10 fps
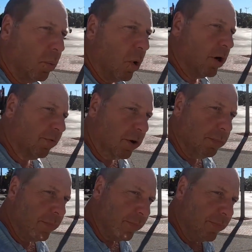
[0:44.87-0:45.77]
one of
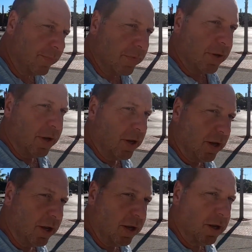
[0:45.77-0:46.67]
them
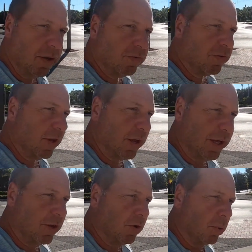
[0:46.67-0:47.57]
is
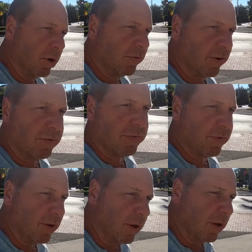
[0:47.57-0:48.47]
a
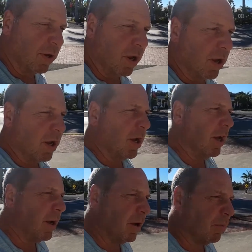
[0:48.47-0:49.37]
gorgeous
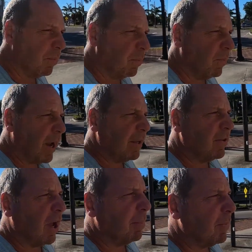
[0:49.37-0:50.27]
uh,
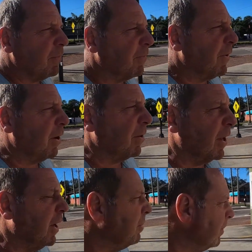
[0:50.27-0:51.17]
ragtop
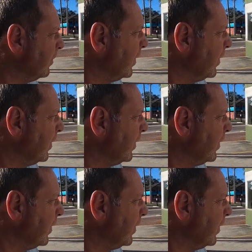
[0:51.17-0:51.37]
Fairlane.